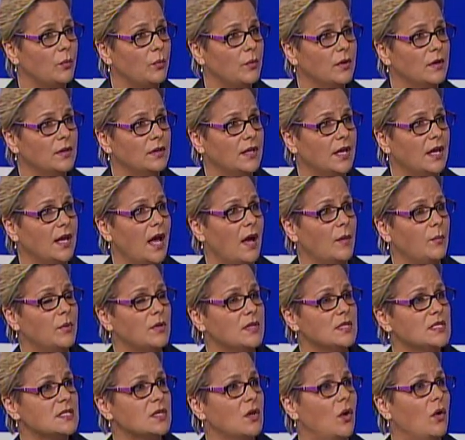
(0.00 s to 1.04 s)
that happens
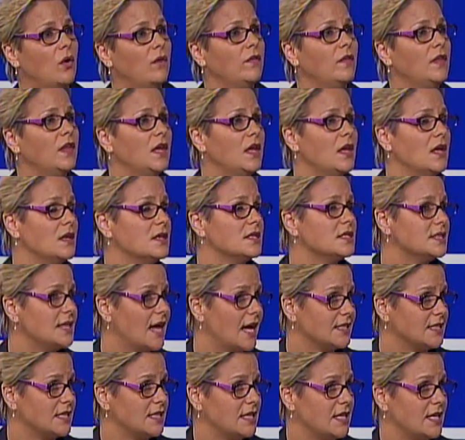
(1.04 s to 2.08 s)
on the
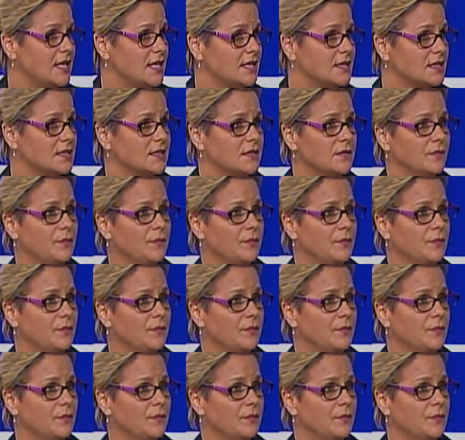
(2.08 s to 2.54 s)
Saturdays.